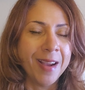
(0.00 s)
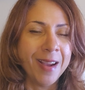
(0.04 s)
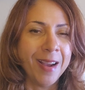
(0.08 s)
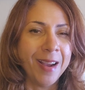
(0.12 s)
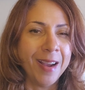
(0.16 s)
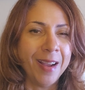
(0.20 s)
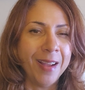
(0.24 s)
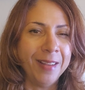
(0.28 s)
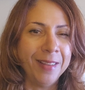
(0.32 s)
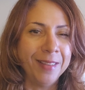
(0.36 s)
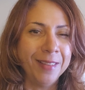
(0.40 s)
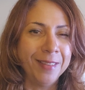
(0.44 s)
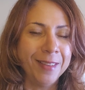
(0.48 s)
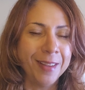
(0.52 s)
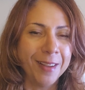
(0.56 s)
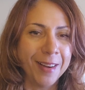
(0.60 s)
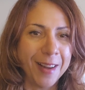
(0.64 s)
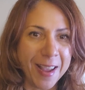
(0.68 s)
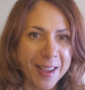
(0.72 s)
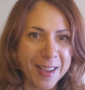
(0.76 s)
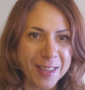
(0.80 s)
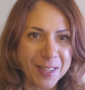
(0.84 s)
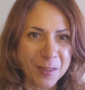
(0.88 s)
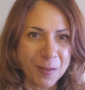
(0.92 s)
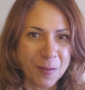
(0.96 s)
And the
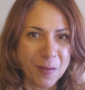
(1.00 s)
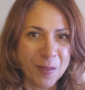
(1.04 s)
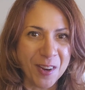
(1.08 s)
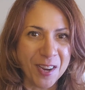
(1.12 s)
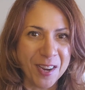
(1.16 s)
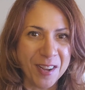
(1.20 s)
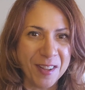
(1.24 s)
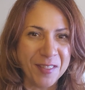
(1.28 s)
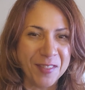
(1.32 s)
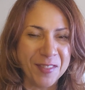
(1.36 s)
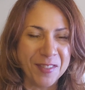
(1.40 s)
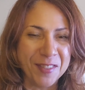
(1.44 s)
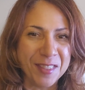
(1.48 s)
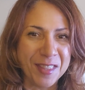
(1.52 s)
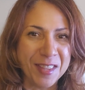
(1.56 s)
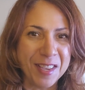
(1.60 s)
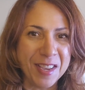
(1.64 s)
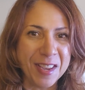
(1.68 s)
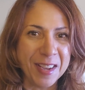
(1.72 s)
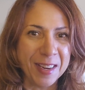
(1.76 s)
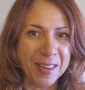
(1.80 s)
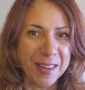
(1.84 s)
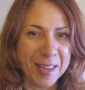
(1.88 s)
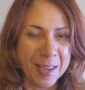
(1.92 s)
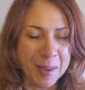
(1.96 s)
last one,
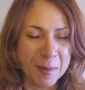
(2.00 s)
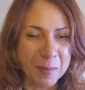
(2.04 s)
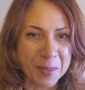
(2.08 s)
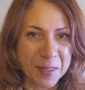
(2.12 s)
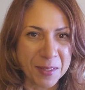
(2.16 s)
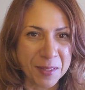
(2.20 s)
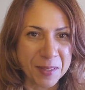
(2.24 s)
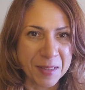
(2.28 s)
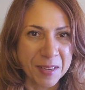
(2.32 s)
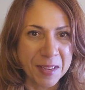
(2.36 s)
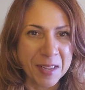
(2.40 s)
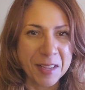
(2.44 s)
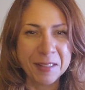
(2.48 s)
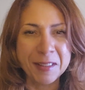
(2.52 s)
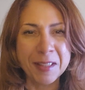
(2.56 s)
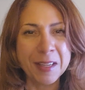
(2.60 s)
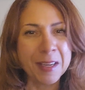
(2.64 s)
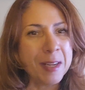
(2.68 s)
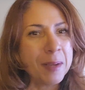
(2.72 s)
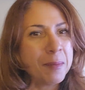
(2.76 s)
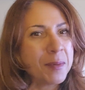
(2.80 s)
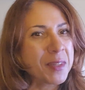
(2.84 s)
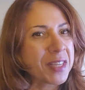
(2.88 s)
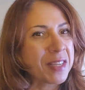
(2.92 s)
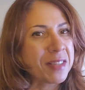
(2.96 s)
the ellipse. The
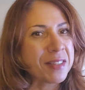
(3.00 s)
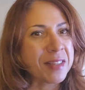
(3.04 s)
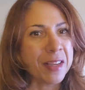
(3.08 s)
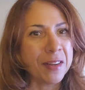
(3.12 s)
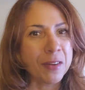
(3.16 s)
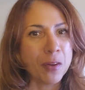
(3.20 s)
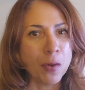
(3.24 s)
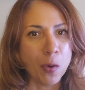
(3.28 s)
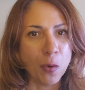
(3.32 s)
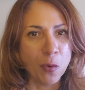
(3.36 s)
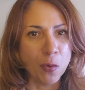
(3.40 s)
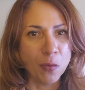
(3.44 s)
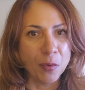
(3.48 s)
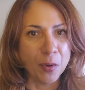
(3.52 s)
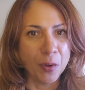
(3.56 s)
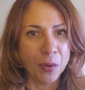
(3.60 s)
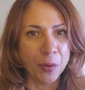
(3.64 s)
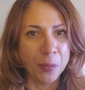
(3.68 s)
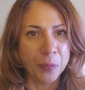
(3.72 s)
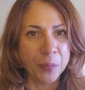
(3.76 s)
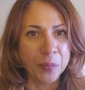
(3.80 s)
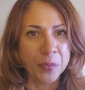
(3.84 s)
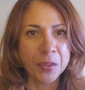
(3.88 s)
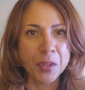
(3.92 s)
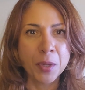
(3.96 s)
ellipse is an
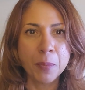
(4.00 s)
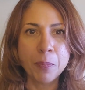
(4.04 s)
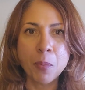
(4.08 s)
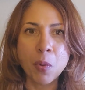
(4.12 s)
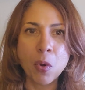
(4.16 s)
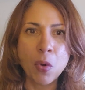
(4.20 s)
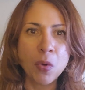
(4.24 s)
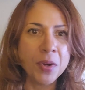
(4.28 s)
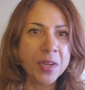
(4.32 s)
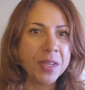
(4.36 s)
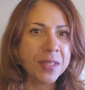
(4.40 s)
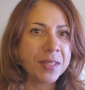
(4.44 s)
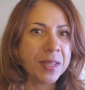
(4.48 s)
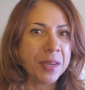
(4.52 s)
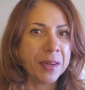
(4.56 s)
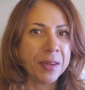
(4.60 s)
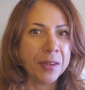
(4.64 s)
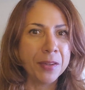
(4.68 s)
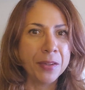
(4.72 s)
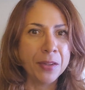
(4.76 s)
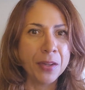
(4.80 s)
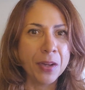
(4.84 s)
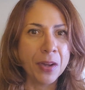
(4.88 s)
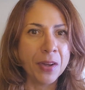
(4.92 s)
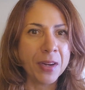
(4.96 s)
oval. The points are
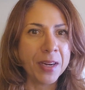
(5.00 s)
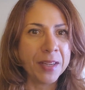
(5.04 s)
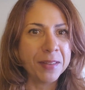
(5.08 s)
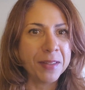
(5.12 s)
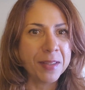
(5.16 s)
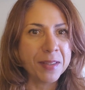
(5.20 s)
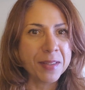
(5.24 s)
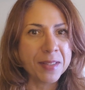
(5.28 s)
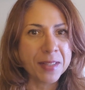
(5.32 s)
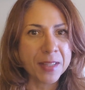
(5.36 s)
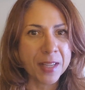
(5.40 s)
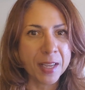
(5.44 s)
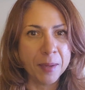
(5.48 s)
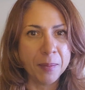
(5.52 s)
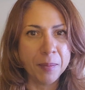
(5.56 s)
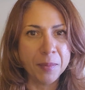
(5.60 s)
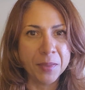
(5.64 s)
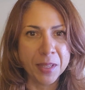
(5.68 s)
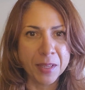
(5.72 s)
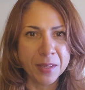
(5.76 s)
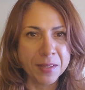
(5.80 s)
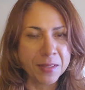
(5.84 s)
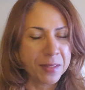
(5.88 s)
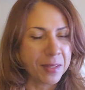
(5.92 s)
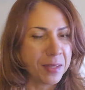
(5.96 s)
not at the same
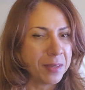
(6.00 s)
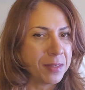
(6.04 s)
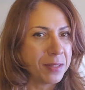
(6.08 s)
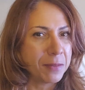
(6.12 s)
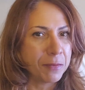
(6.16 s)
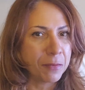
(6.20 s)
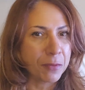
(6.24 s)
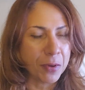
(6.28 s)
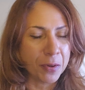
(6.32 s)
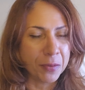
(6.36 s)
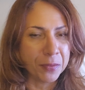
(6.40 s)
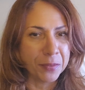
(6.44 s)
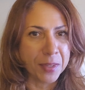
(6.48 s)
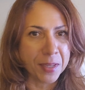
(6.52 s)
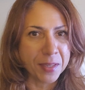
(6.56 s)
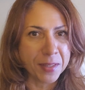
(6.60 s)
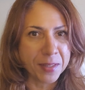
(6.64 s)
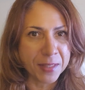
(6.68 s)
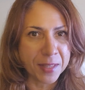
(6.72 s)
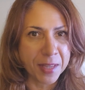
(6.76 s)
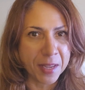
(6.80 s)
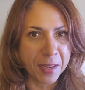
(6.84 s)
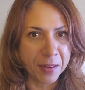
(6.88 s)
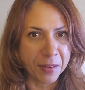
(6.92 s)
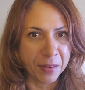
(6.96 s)
distance from the
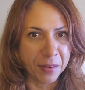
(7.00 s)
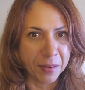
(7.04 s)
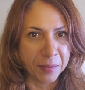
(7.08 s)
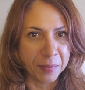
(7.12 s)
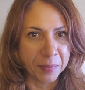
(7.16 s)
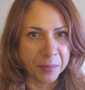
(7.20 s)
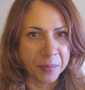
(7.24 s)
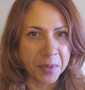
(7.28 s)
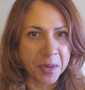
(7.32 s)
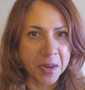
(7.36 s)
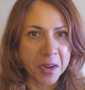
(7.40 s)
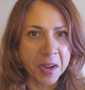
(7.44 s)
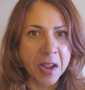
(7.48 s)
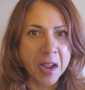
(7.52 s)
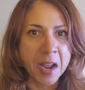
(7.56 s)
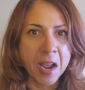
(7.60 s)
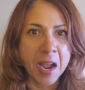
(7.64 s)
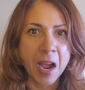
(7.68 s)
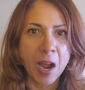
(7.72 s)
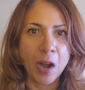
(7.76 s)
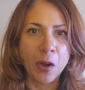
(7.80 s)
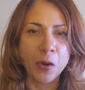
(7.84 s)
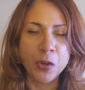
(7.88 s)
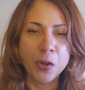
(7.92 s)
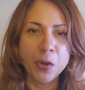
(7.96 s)
center.
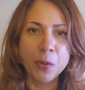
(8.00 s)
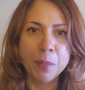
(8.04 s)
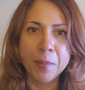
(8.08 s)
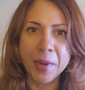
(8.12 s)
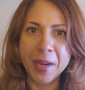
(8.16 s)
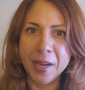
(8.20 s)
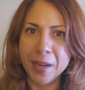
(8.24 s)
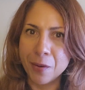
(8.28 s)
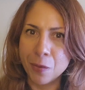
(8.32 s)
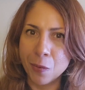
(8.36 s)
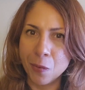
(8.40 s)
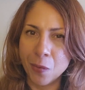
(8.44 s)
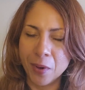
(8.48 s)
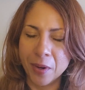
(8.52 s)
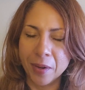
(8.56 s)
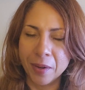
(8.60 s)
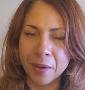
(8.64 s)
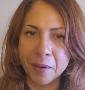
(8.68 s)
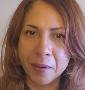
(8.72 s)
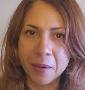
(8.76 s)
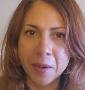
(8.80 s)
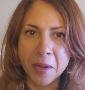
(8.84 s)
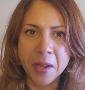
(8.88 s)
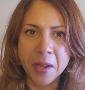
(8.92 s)
How you make one?